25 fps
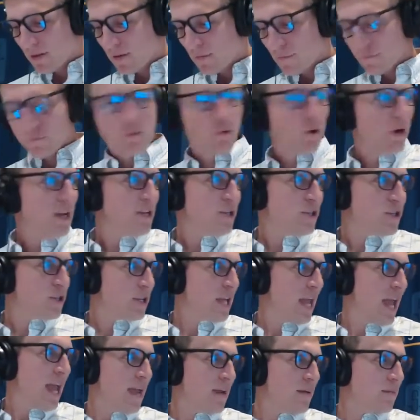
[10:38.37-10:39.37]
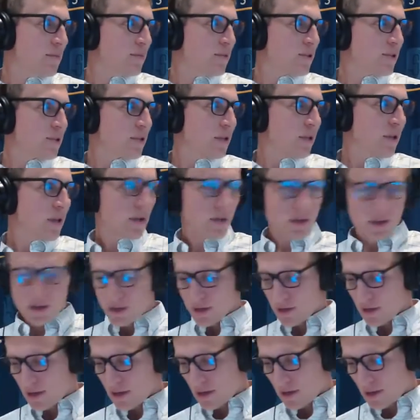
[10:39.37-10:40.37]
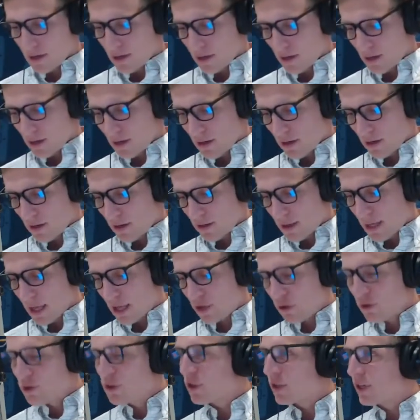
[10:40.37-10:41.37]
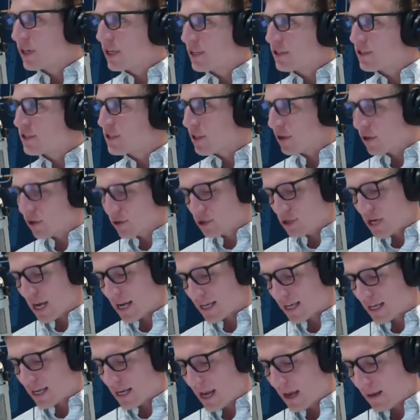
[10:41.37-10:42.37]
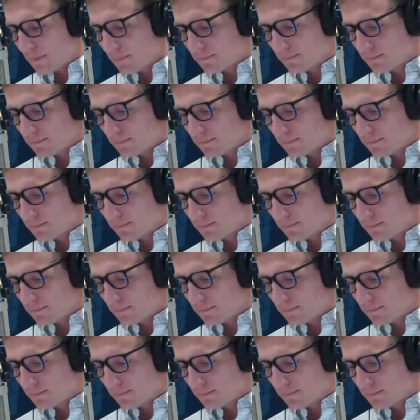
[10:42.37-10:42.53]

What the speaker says: fringe games that you should consider checking out.